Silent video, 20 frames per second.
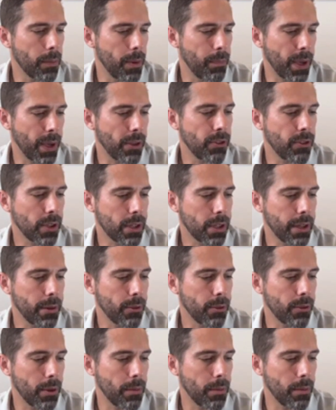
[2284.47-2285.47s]
basically
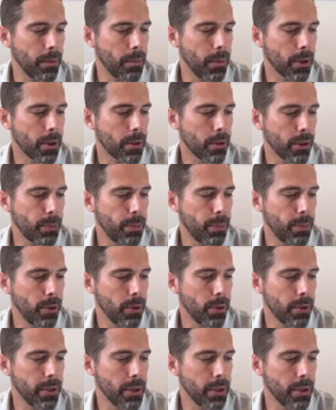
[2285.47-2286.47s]
it was a
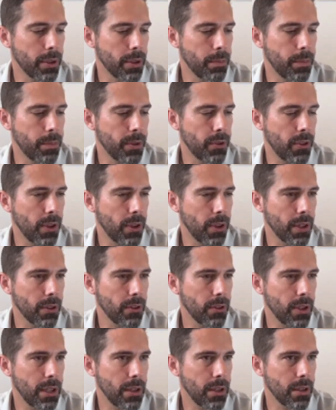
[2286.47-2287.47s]
cross-border
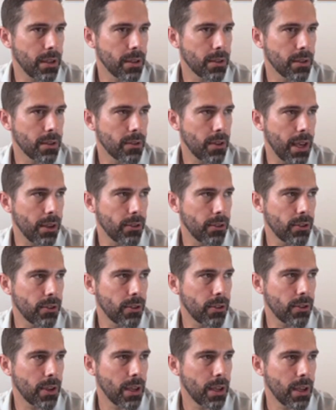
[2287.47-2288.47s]
paternity
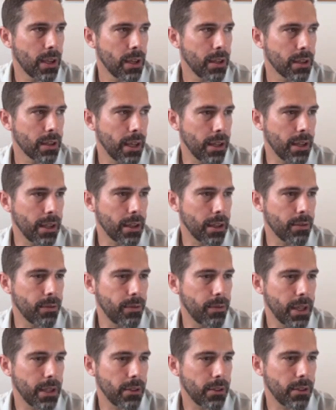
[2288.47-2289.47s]
test, getting a
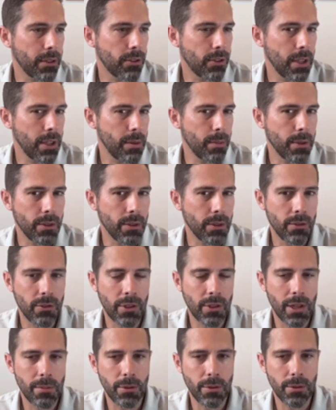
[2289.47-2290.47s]
fake semen
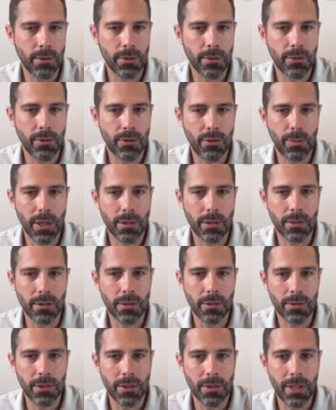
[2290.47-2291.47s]
sample
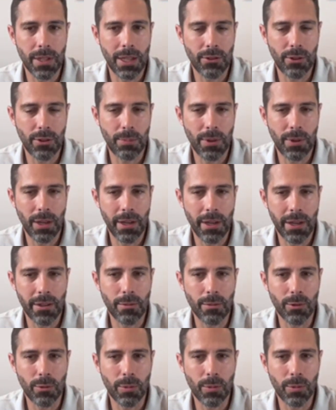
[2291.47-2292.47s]
smuggled, and that supplier
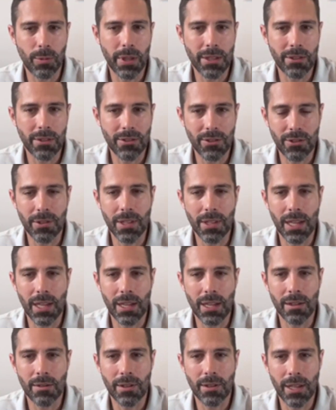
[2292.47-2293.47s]
that was willing to do
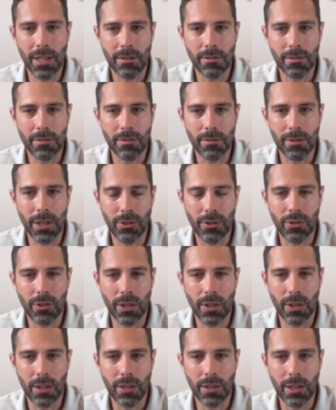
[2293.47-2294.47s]
that then
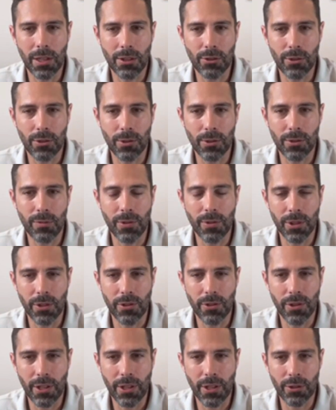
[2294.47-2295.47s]
extorted for
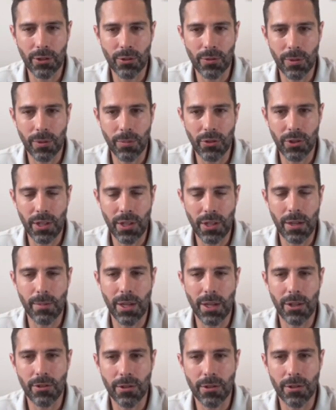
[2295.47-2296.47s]
contracts from the senior
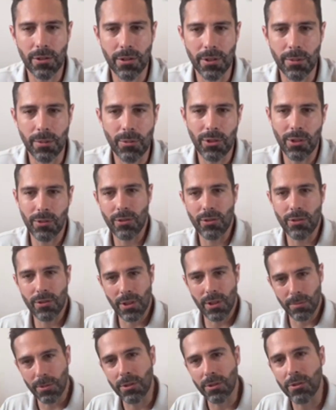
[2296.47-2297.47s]
manager who got themselves in
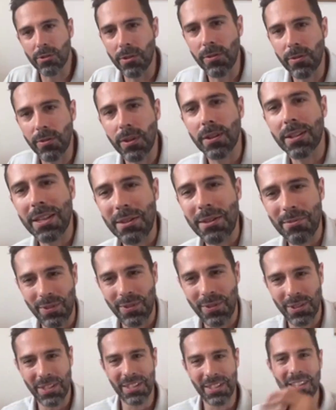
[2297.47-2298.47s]
trouble. So if you're looking
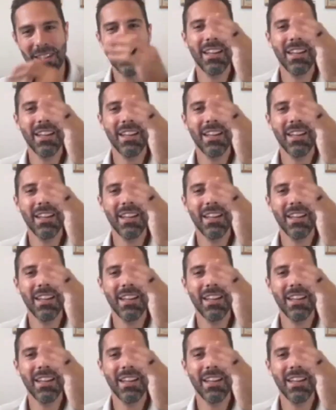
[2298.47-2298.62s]
for